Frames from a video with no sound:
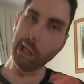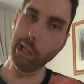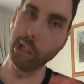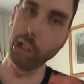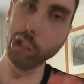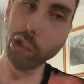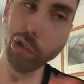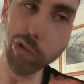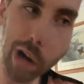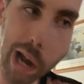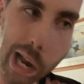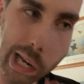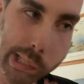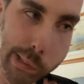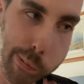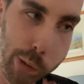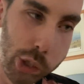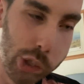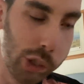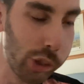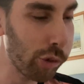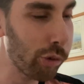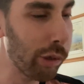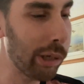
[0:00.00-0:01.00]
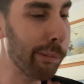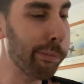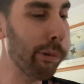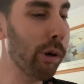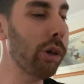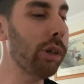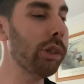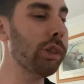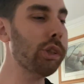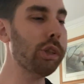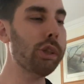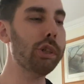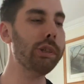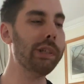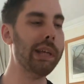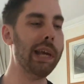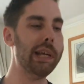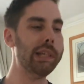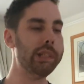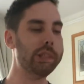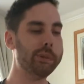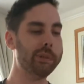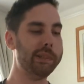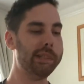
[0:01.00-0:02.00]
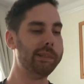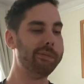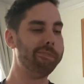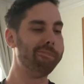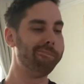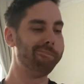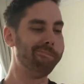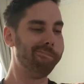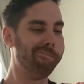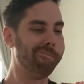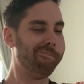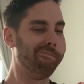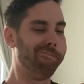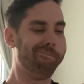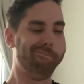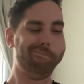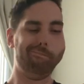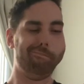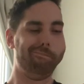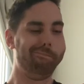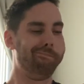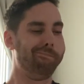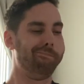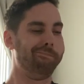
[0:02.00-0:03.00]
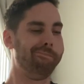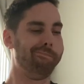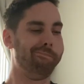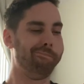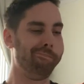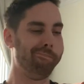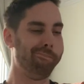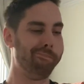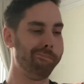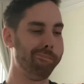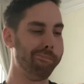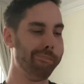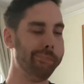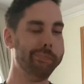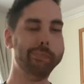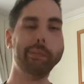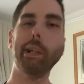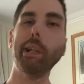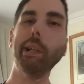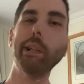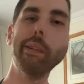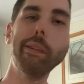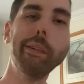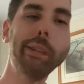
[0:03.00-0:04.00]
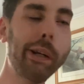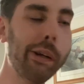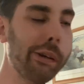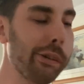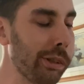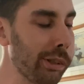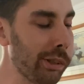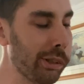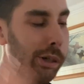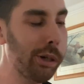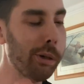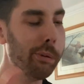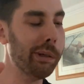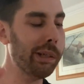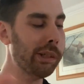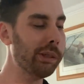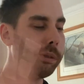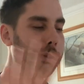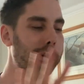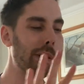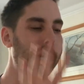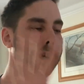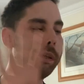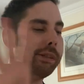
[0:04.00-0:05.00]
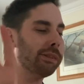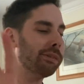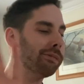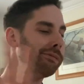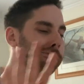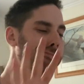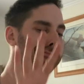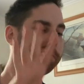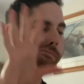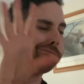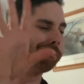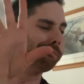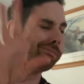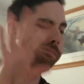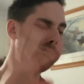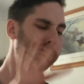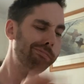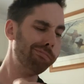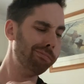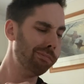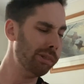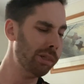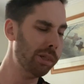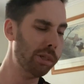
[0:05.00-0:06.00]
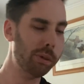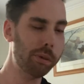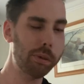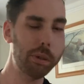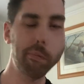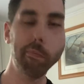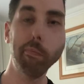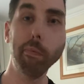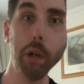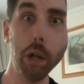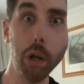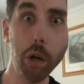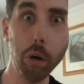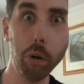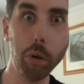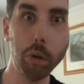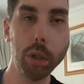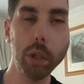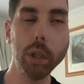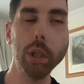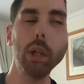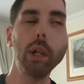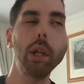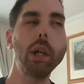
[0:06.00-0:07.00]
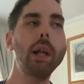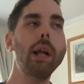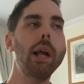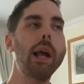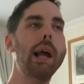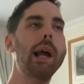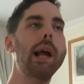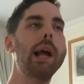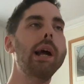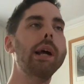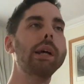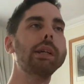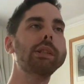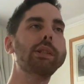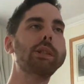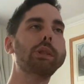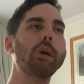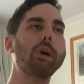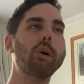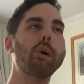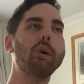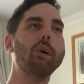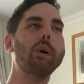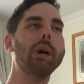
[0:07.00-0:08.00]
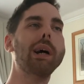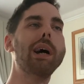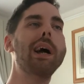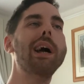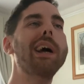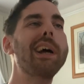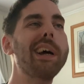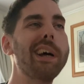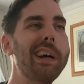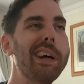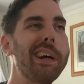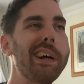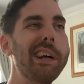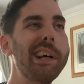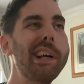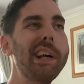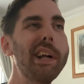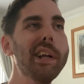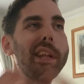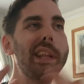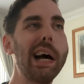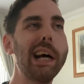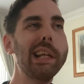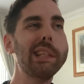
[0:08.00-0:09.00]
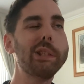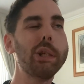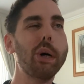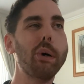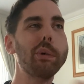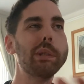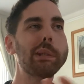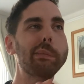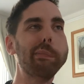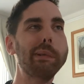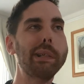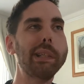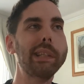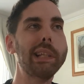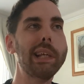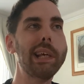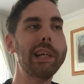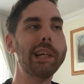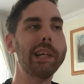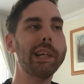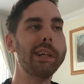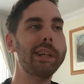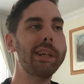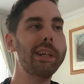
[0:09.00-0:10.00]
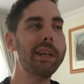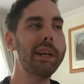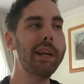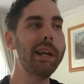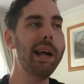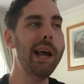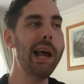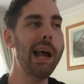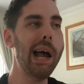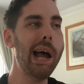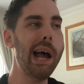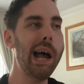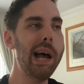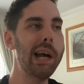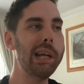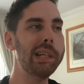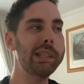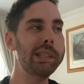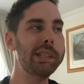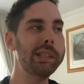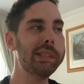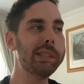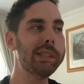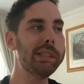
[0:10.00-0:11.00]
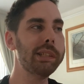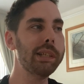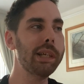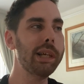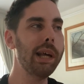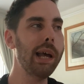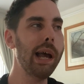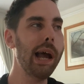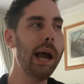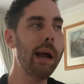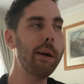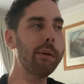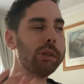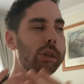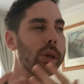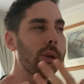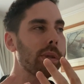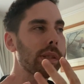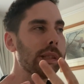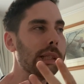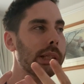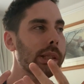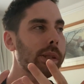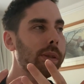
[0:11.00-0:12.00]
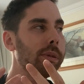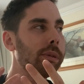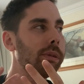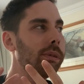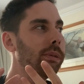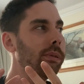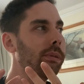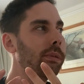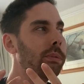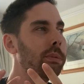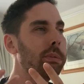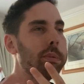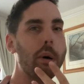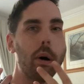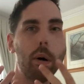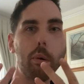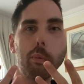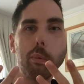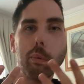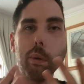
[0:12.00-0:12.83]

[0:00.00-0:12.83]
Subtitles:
tried to watch straight porn, just couldn't get into it. The girls talk way too loud. No. So that's always been there, and I was always like, what